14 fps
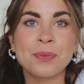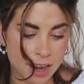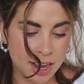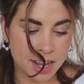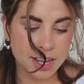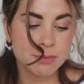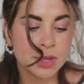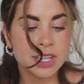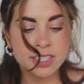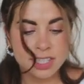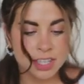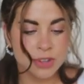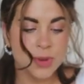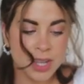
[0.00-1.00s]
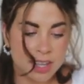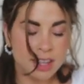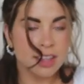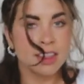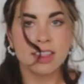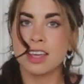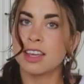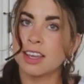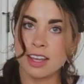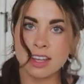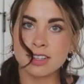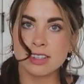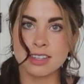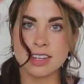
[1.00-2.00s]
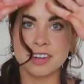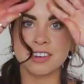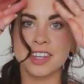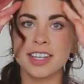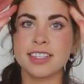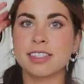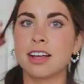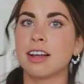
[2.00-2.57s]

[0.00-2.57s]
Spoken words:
I'm continuing the series